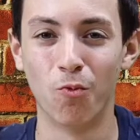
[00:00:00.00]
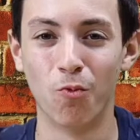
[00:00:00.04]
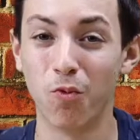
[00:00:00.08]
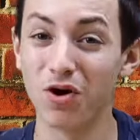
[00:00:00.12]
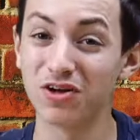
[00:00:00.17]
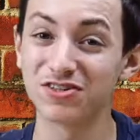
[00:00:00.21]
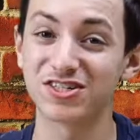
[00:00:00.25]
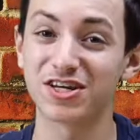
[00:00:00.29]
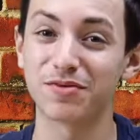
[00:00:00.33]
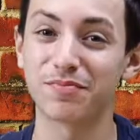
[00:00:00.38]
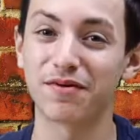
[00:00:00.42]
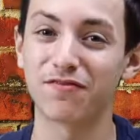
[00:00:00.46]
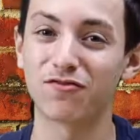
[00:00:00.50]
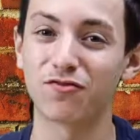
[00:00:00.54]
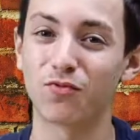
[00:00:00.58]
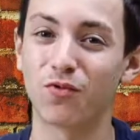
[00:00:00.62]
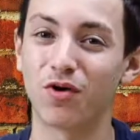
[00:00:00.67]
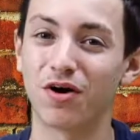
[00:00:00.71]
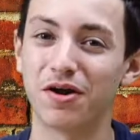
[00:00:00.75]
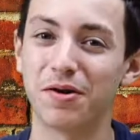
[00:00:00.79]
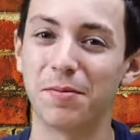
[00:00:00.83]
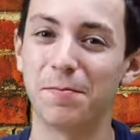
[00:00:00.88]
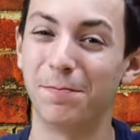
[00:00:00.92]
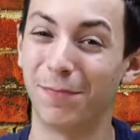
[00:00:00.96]
What's up
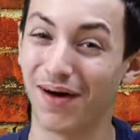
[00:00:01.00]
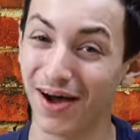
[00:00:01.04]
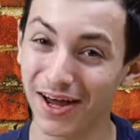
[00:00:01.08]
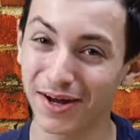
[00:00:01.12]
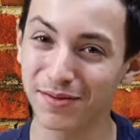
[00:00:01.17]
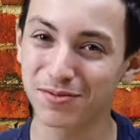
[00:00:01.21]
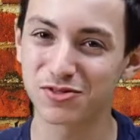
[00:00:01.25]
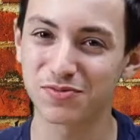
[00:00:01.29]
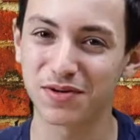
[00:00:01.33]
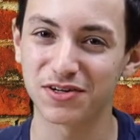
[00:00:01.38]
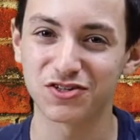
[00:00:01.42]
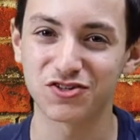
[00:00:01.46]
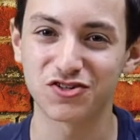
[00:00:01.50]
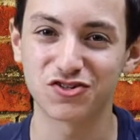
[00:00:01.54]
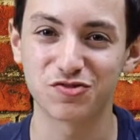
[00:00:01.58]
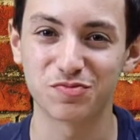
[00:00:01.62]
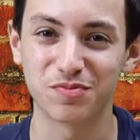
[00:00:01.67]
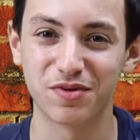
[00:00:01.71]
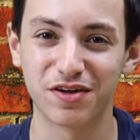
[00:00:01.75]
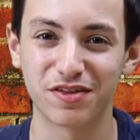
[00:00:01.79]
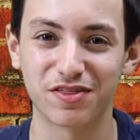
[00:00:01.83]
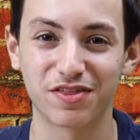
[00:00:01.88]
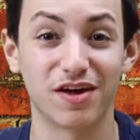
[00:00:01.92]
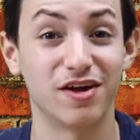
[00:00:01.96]
everyone, my name is Spencer
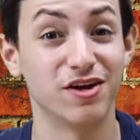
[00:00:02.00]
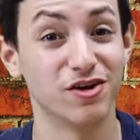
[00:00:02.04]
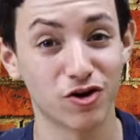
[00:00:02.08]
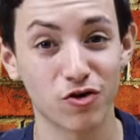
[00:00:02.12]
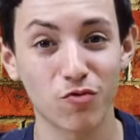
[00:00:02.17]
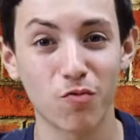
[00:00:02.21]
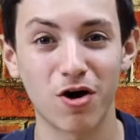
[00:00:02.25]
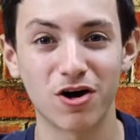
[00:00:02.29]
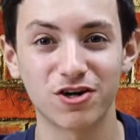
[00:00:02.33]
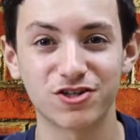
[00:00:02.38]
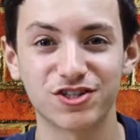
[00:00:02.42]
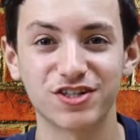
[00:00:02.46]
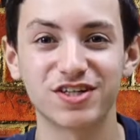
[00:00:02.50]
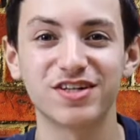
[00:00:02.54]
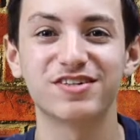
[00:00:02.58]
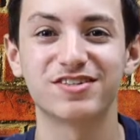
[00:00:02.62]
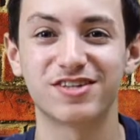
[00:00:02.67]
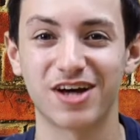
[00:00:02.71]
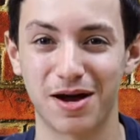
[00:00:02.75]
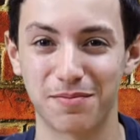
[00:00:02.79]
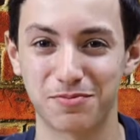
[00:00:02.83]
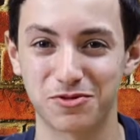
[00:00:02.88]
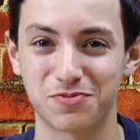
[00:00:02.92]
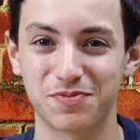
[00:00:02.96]
Smith and you're watching
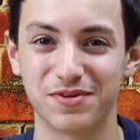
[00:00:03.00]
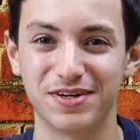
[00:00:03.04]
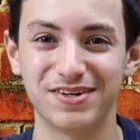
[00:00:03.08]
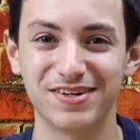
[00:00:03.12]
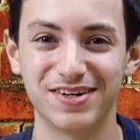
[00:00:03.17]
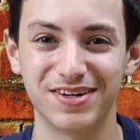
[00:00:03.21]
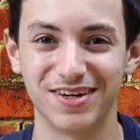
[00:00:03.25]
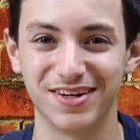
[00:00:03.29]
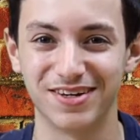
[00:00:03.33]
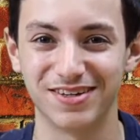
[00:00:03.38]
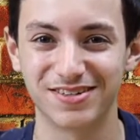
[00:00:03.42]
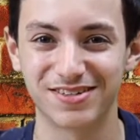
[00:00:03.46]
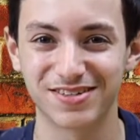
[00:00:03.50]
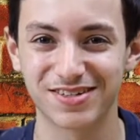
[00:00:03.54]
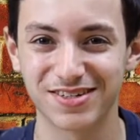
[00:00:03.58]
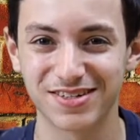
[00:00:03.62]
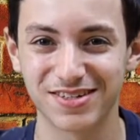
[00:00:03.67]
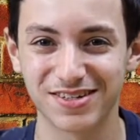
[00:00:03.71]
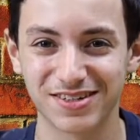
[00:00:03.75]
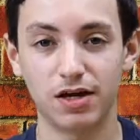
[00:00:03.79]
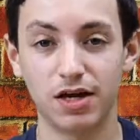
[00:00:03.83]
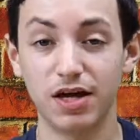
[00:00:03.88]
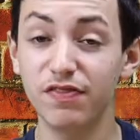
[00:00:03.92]
Top Speed Needs.